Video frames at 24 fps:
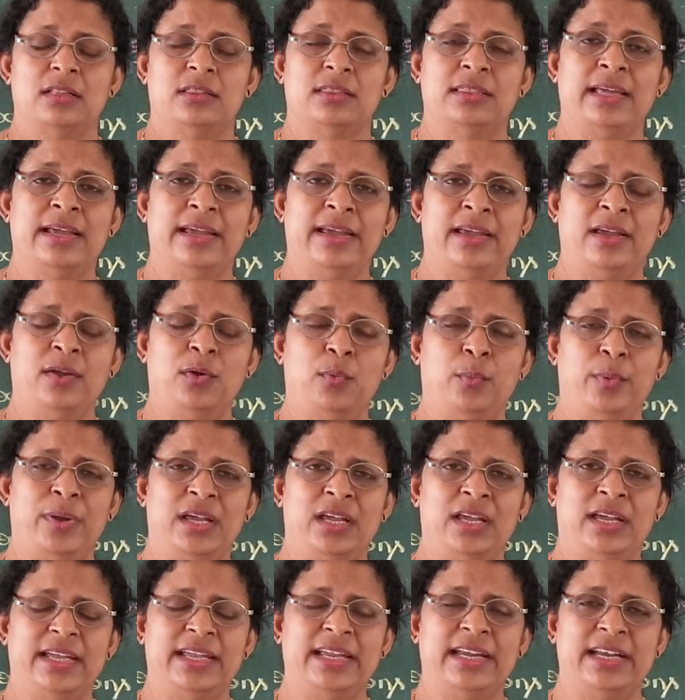They
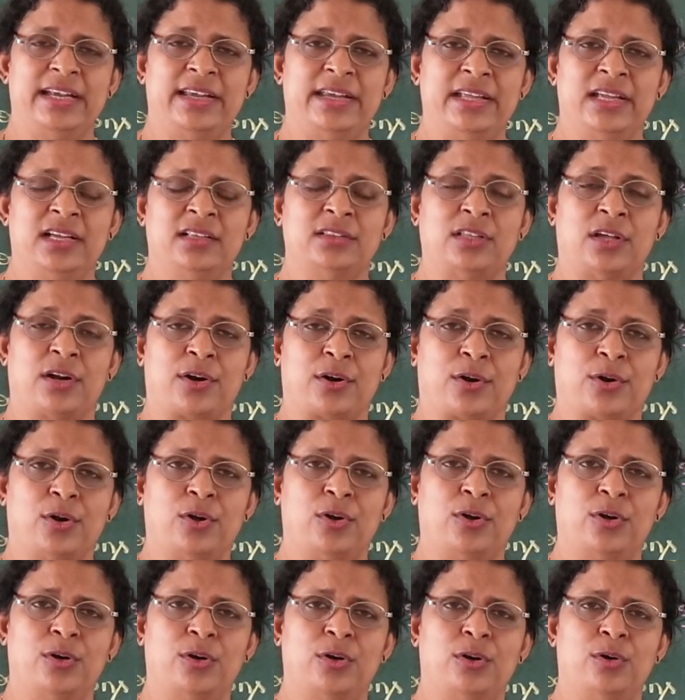were eating the
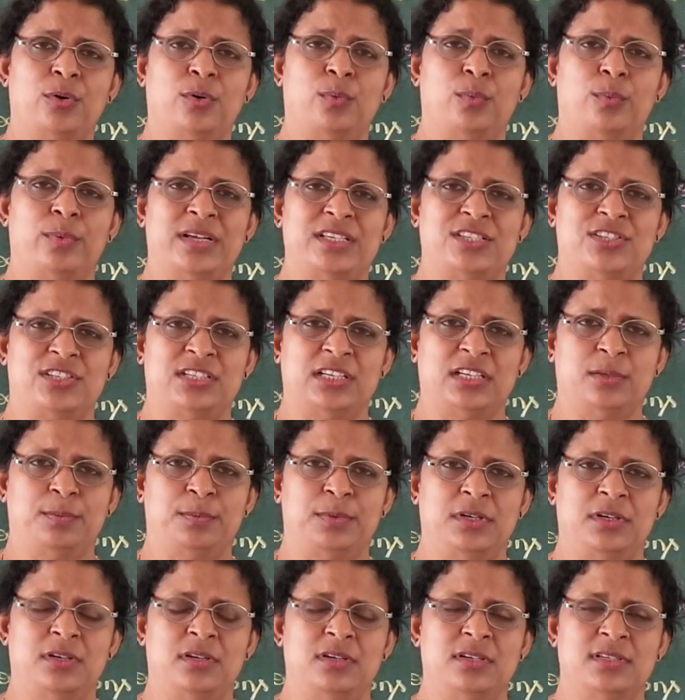raw
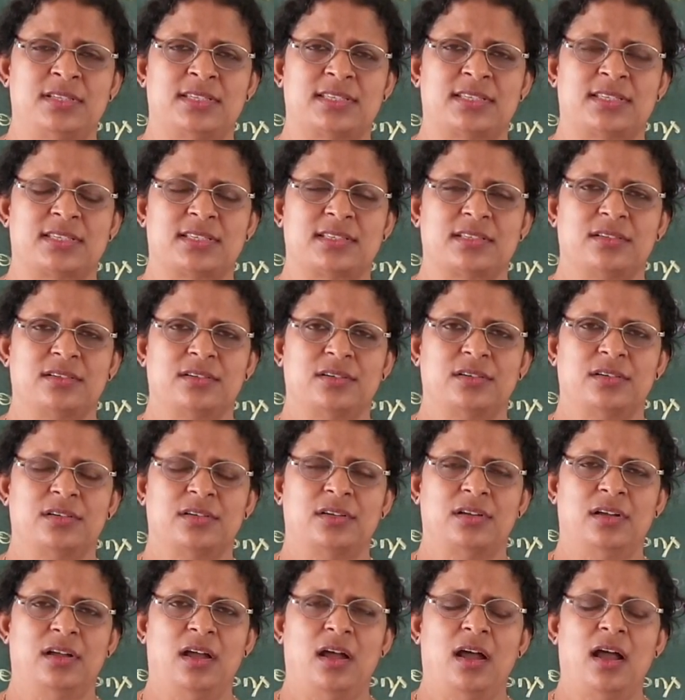vegetables
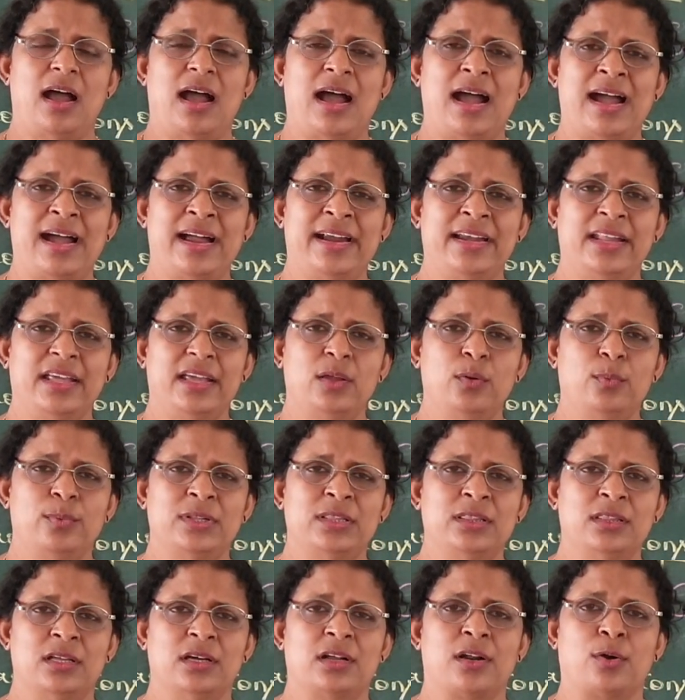and
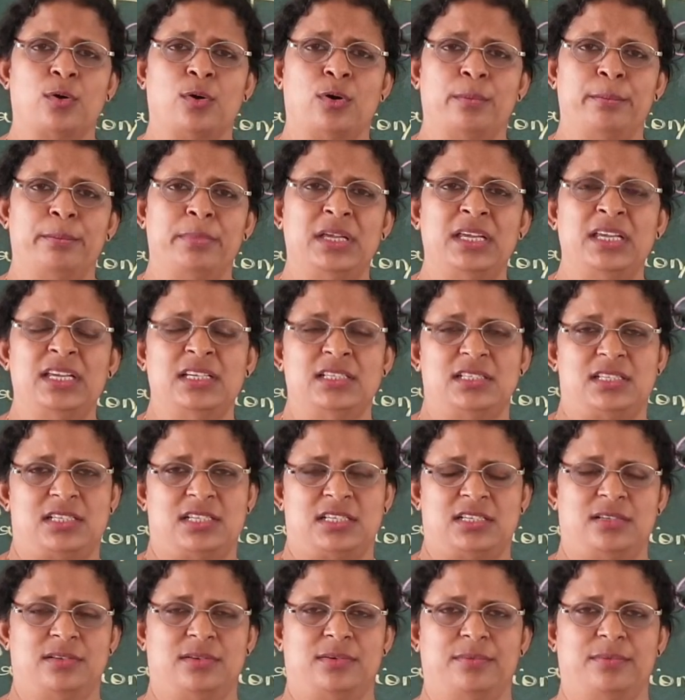even the raw meat.